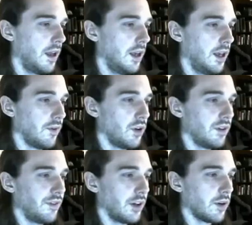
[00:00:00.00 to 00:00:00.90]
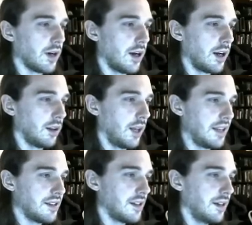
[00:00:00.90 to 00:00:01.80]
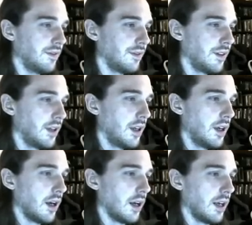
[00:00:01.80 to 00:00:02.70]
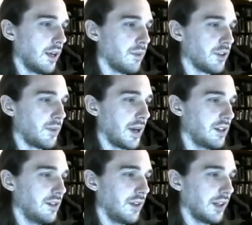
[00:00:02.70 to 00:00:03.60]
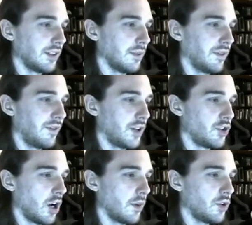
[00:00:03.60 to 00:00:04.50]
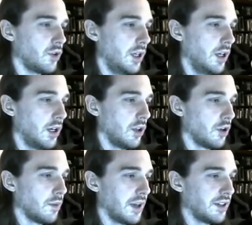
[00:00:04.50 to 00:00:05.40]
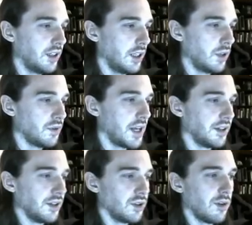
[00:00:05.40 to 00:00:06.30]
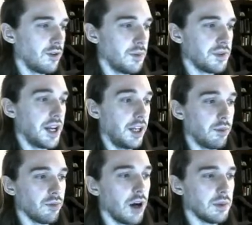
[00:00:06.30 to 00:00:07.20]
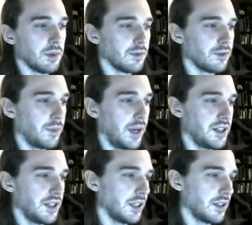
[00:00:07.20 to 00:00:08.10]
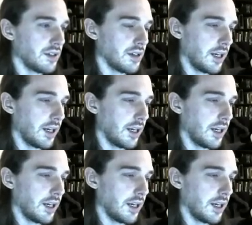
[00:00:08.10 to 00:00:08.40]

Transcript: if you can figure out how to light stuff in perspective, like simplified geometry, you can basically use that to solve almost any problem for painting and design.